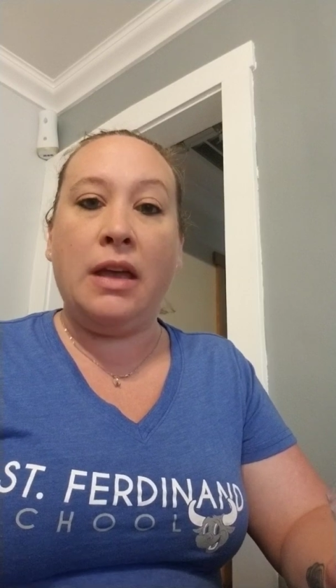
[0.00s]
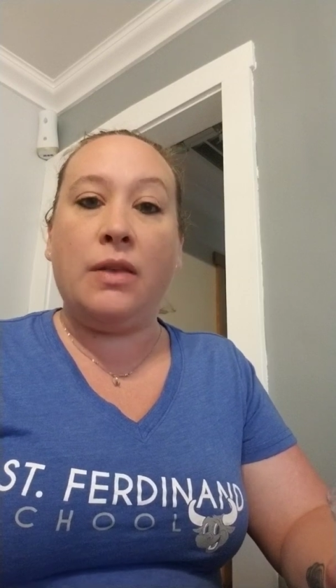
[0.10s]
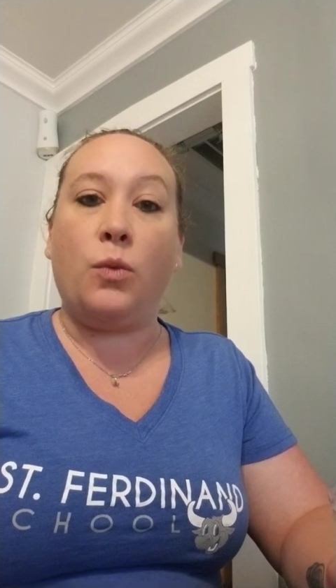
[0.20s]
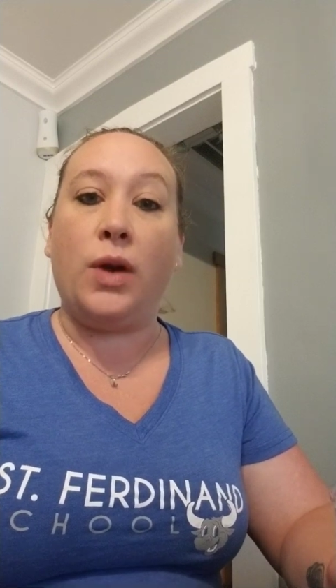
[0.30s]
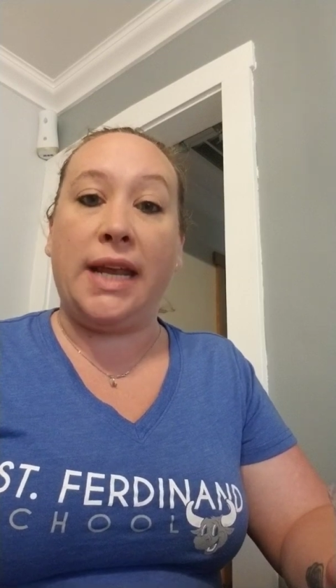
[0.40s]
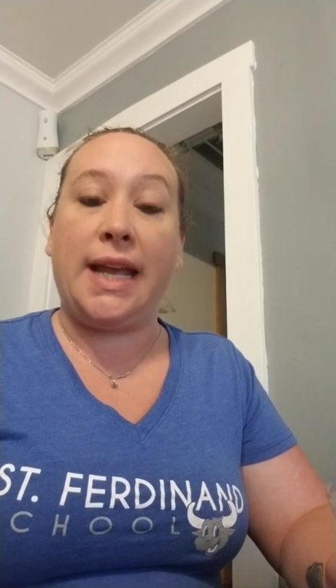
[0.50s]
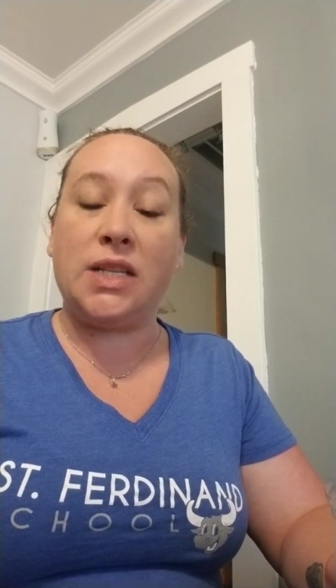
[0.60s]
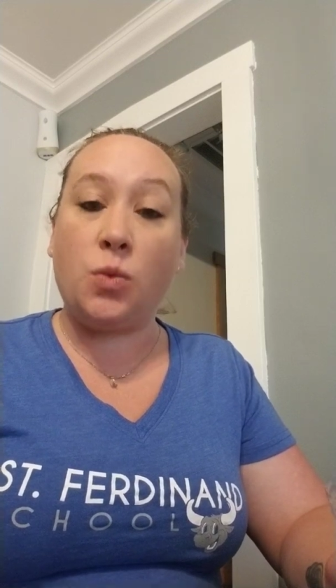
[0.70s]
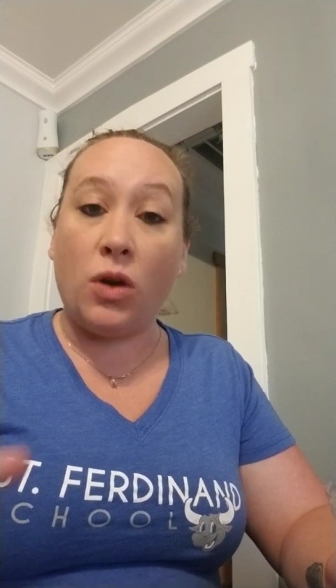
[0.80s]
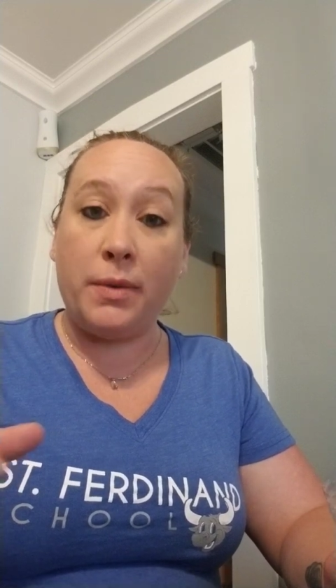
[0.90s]
When it gets
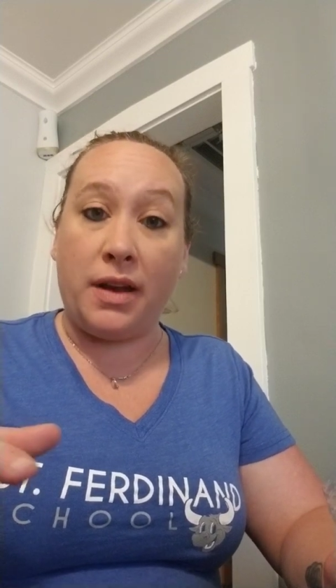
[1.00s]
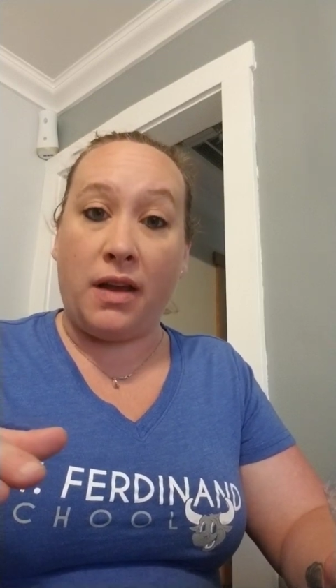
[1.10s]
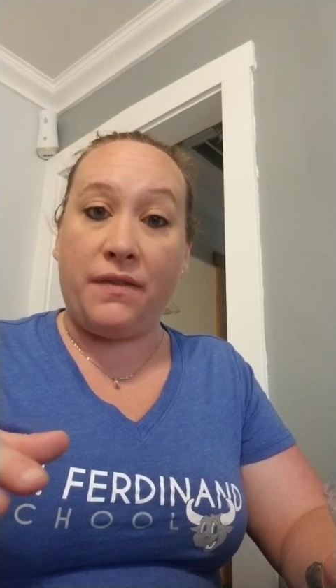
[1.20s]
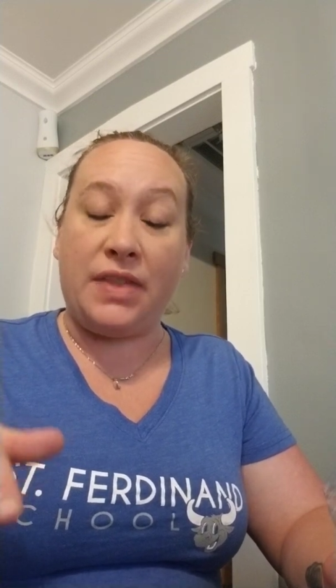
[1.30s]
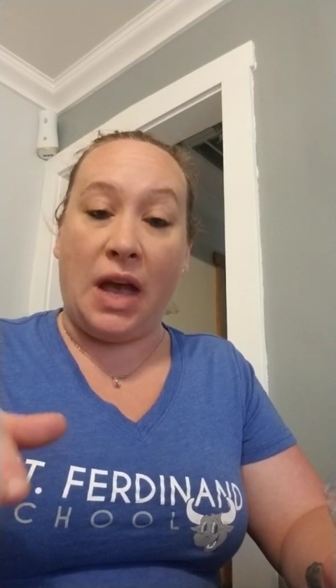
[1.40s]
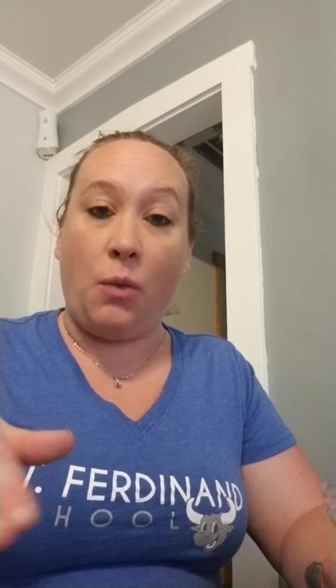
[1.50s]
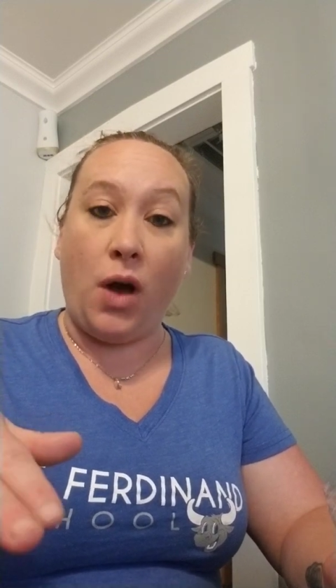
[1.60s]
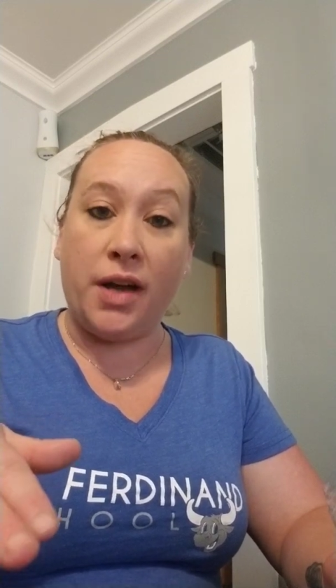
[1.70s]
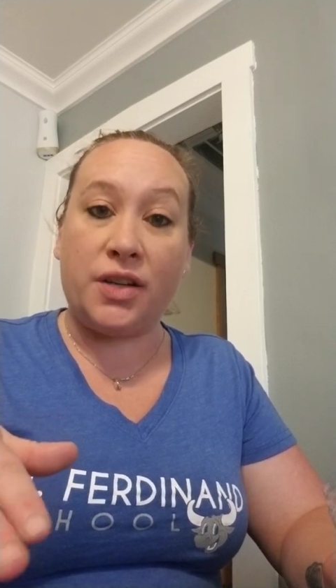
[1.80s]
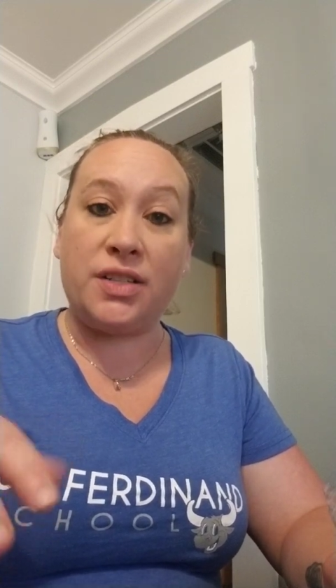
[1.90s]
warm enough, that
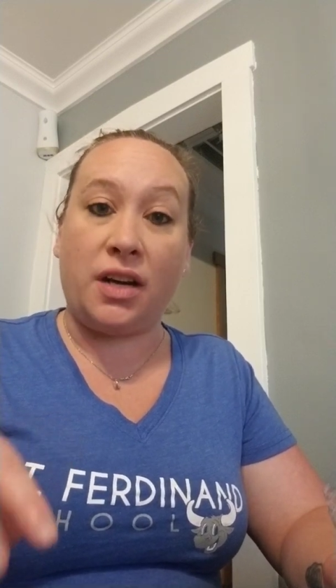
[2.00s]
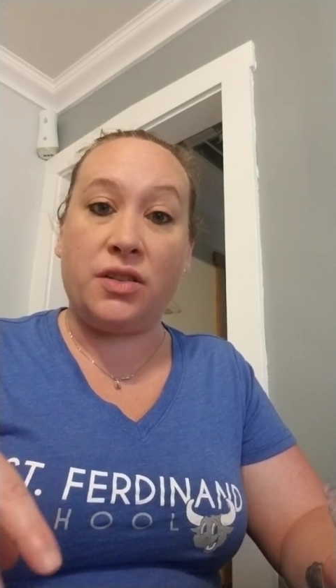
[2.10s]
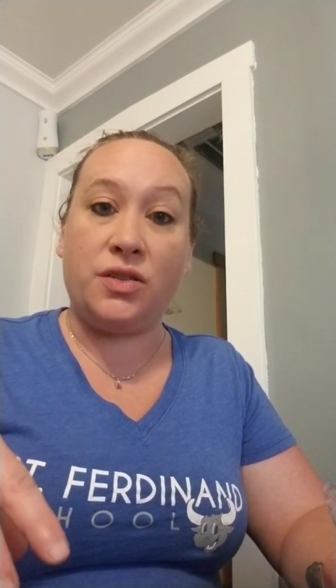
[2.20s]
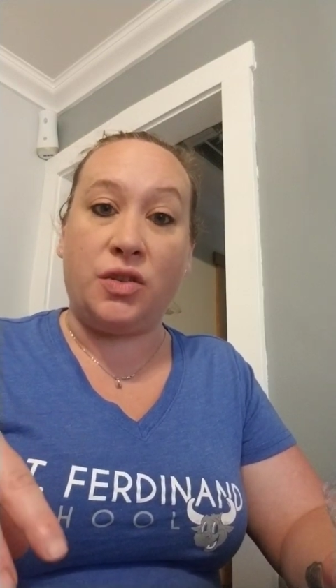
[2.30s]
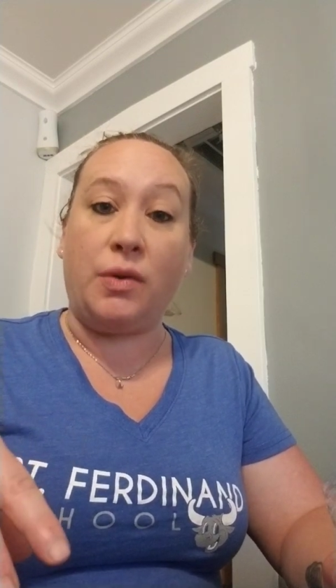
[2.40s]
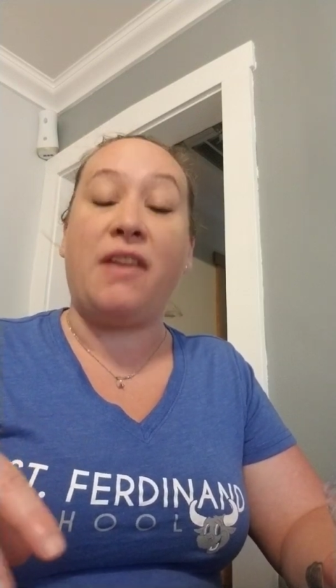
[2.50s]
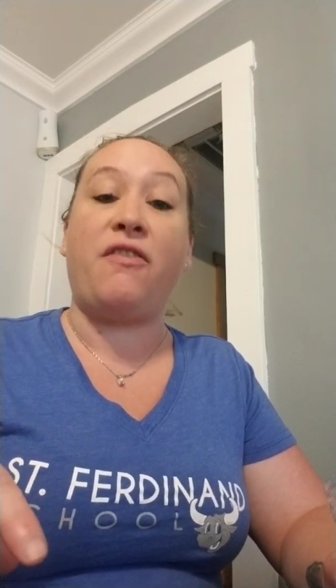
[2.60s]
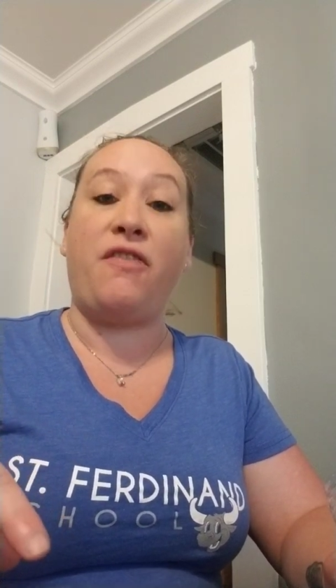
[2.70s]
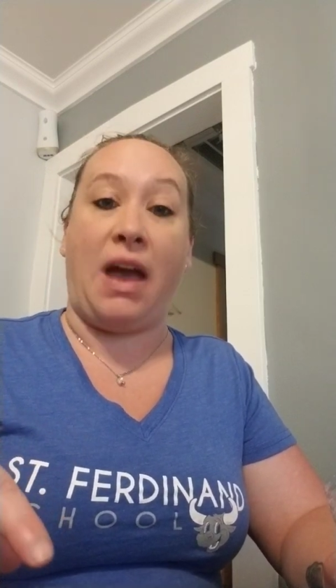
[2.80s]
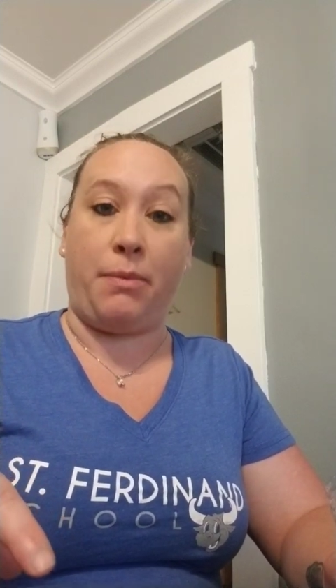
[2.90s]
water starts to
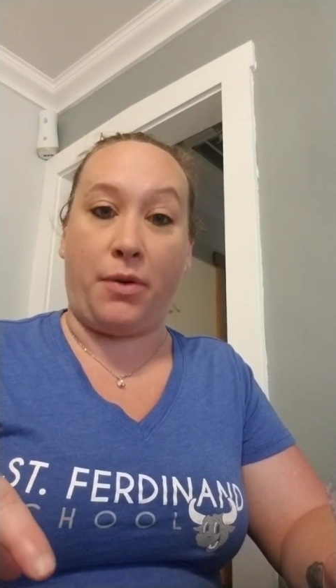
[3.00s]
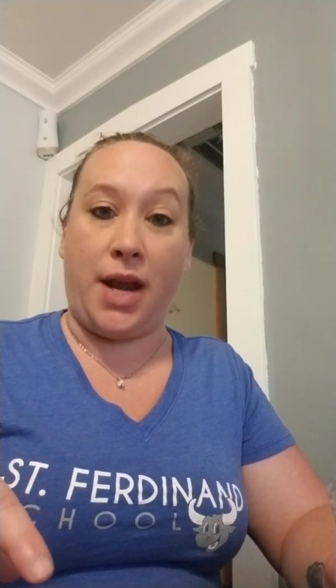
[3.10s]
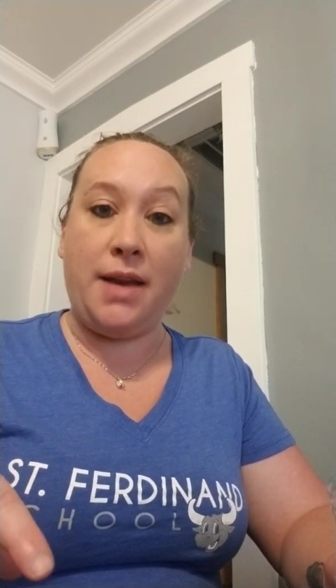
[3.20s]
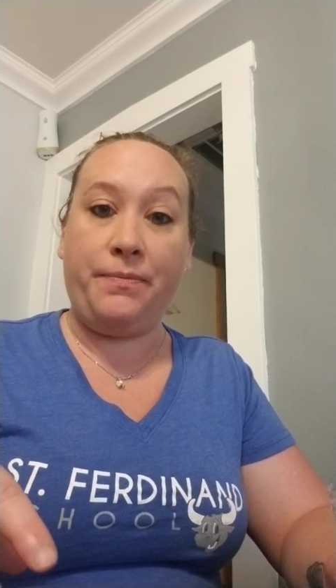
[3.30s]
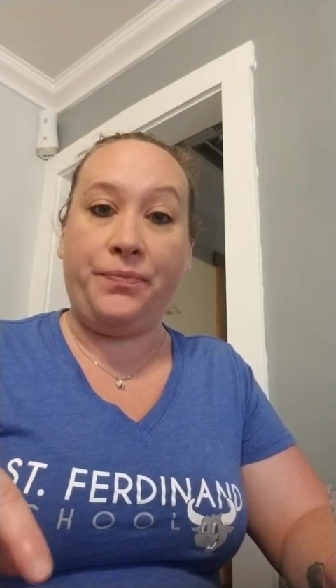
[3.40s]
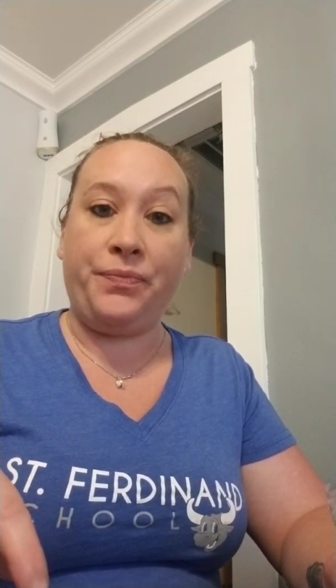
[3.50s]
evaporate